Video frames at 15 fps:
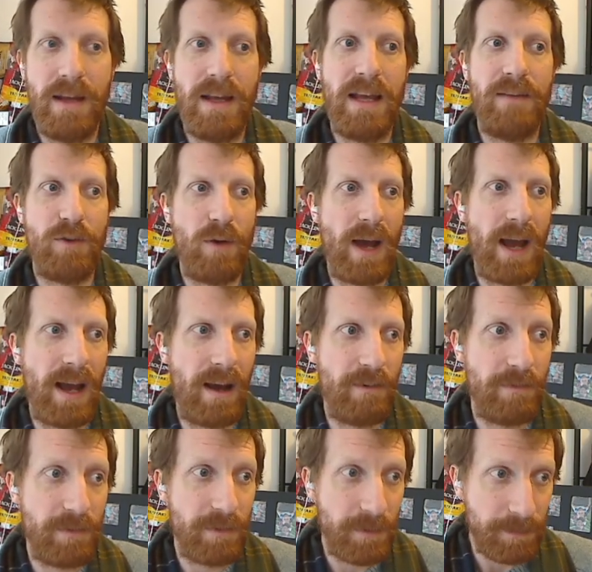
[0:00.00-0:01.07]
If you
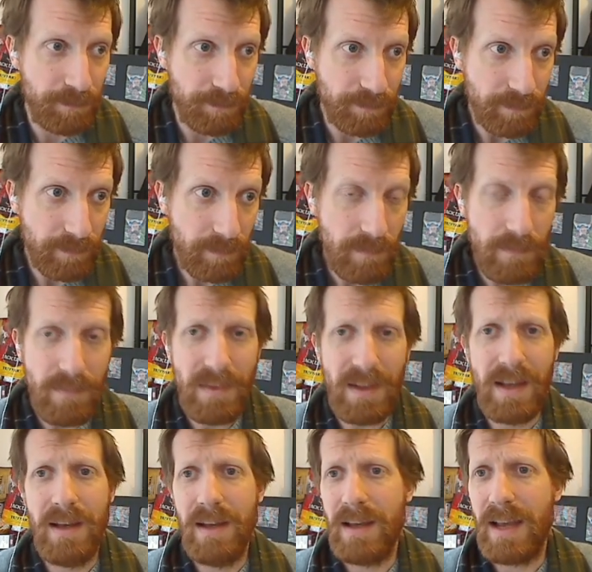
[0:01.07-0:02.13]
have
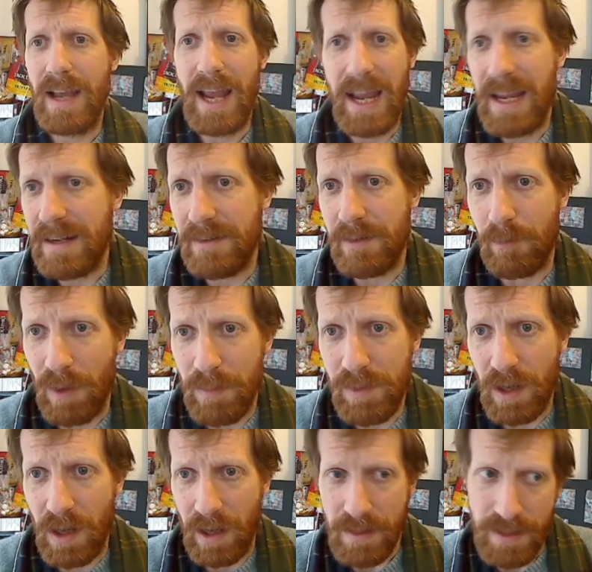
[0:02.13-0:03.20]
8
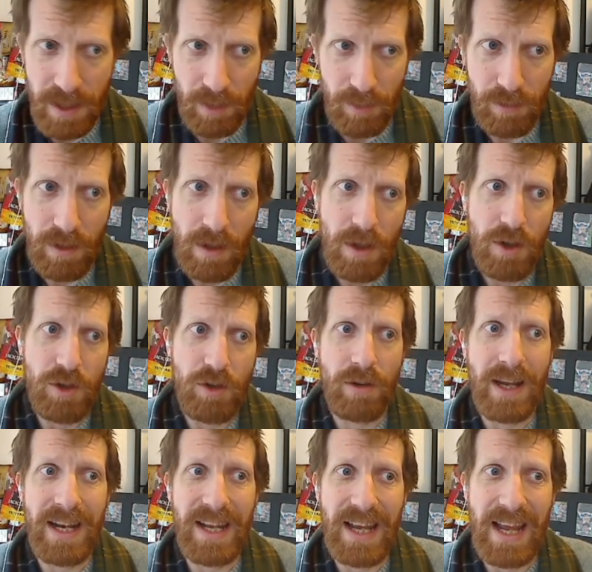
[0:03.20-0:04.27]
Riptides out, you're
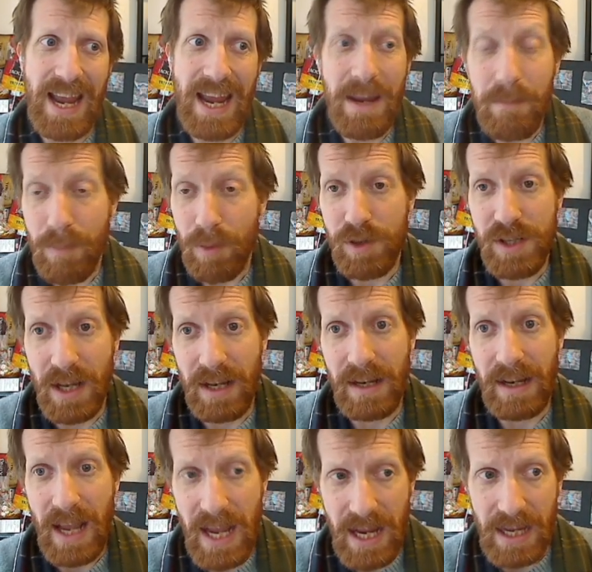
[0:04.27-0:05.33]
getting 8%
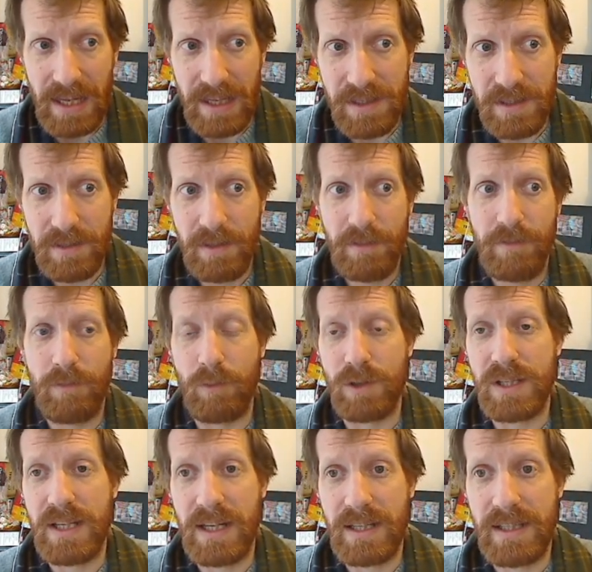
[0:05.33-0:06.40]
haste for
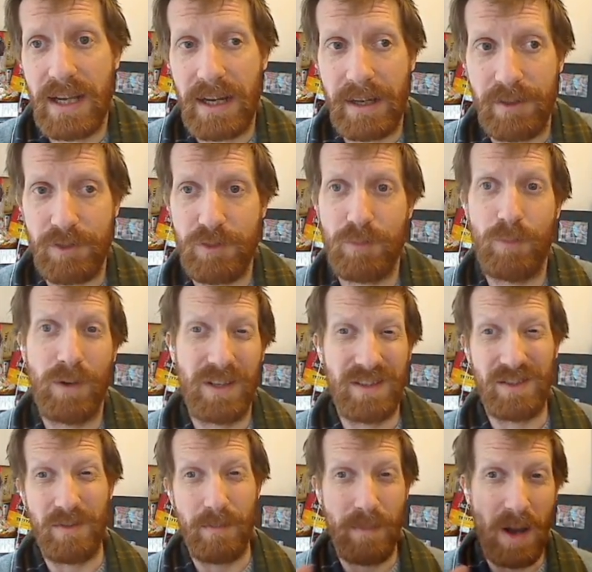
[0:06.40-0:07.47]
6 seconds, which
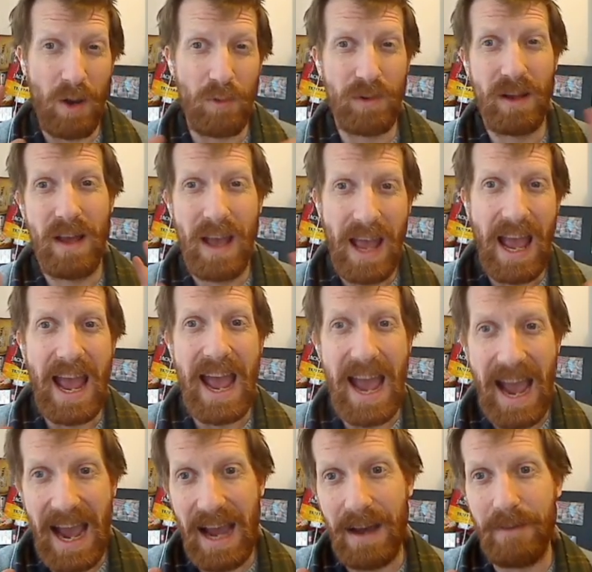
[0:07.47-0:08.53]
is about
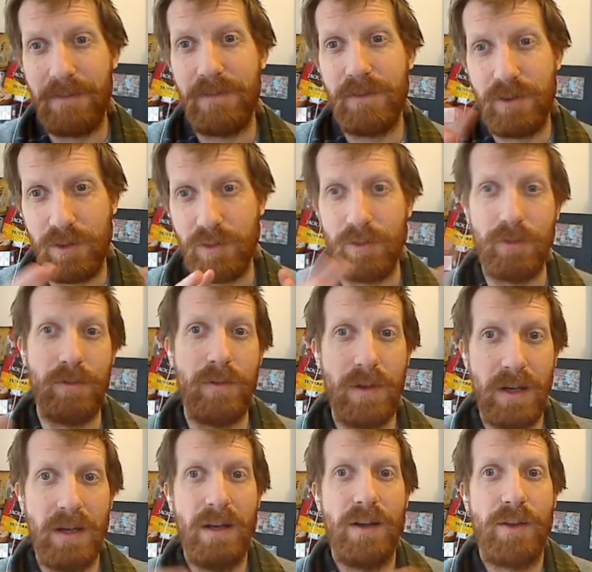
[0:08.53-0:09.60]
half to
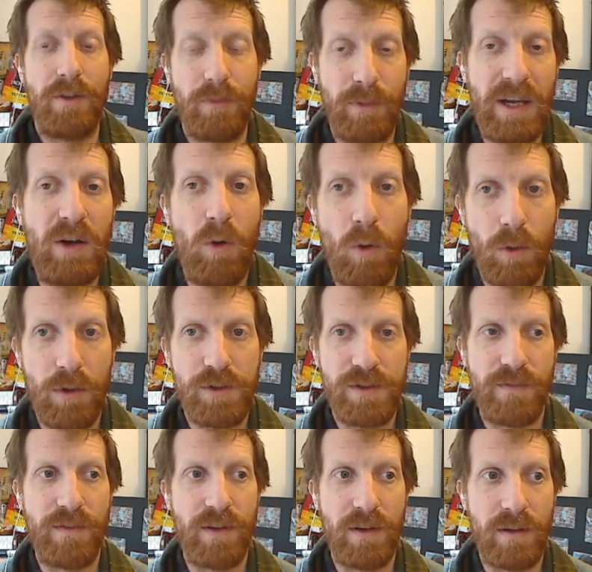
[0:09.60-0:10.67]
3/4
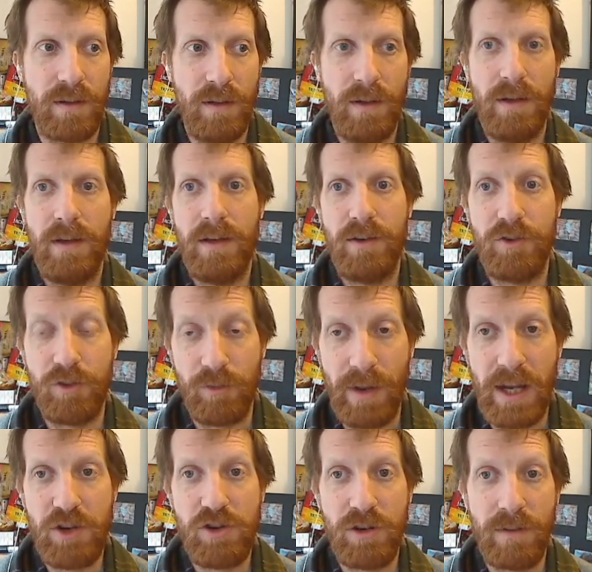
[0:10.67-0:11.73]
of the
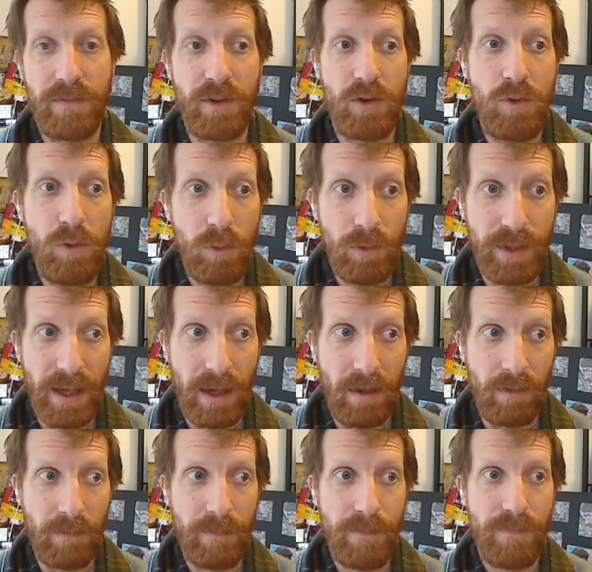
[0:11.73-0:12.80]
duration of the
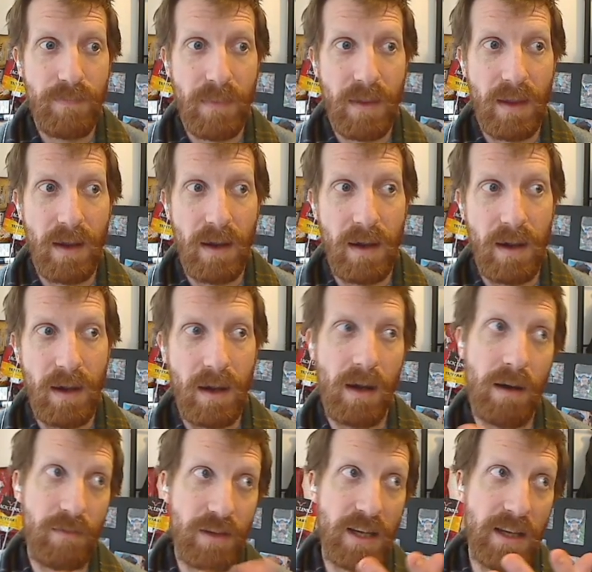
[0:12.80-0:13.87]
cooldown
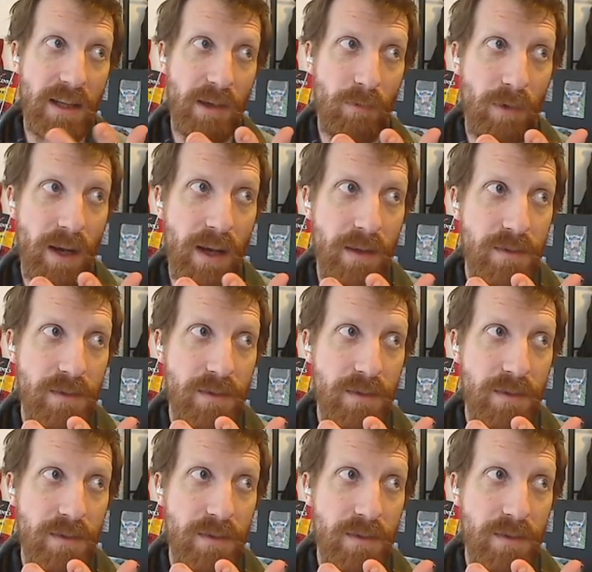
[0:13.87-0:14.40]
of Healing Rain.